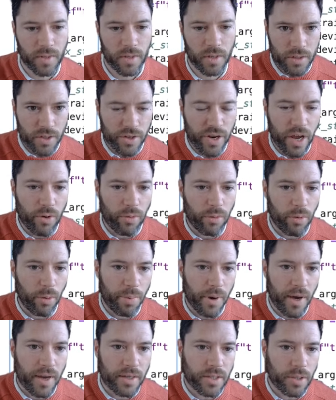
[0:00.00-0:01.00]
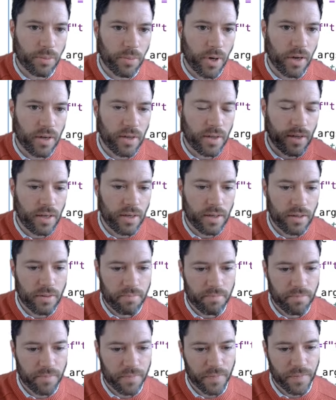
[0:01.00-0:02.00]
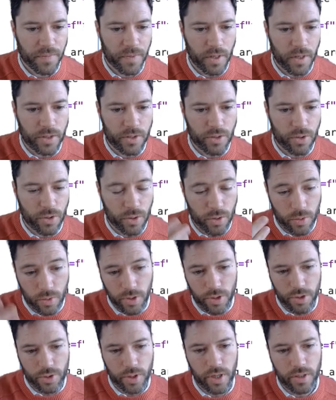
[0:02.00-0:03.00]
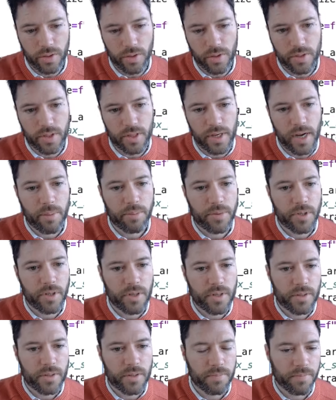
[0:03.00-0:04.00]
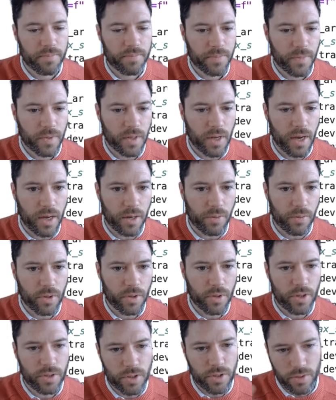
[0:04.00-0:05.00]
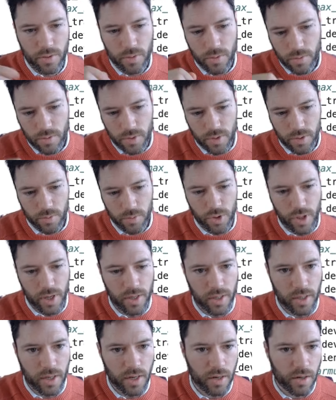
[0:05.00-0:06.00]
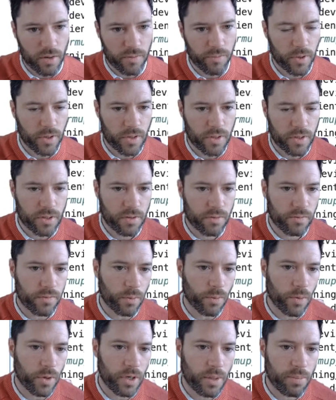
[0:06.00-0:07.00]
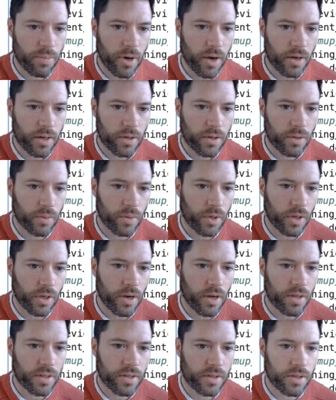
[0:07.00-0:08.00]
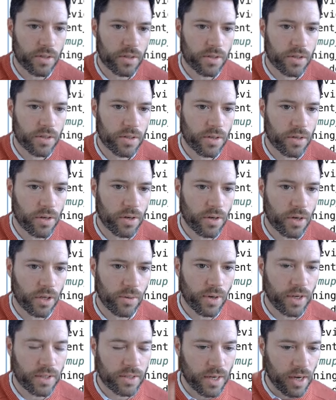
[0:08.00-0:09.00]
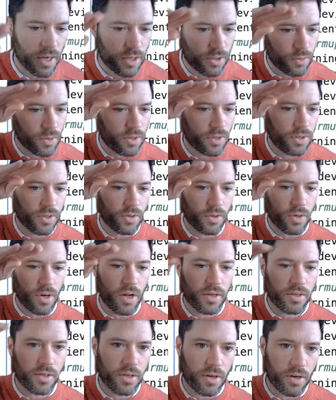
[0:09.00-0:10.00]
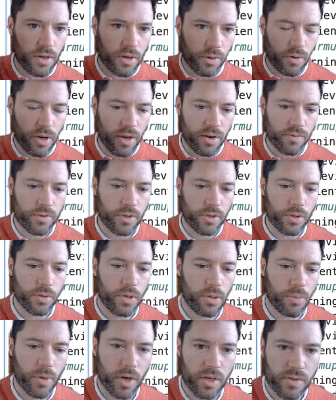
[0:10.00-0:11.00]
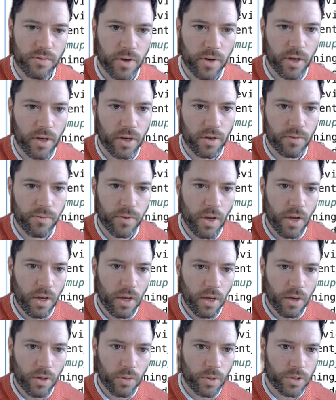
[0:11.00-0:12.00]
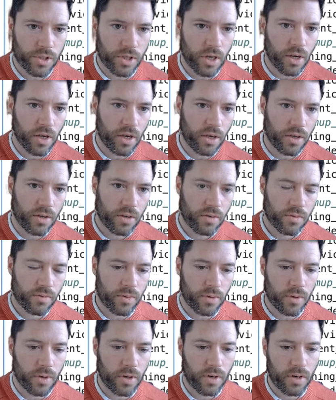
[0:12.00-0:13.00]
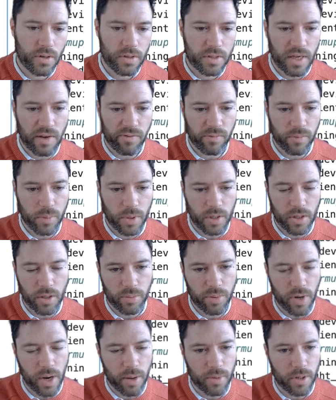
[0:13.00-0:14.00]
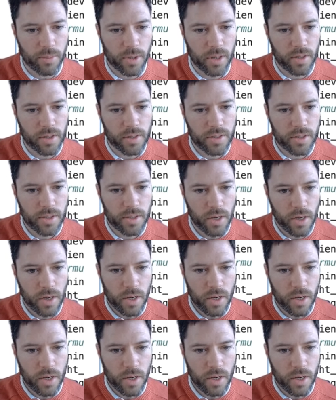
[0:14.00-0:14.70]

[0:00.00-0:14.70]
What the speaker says: So now when we pass the model in, it's going to only train those adapters. And we're going to do some training here first for one epoch with a constant learning rate schedule. So a constant learning rate of 2e minus 5, which I like for 7 billion parameter models.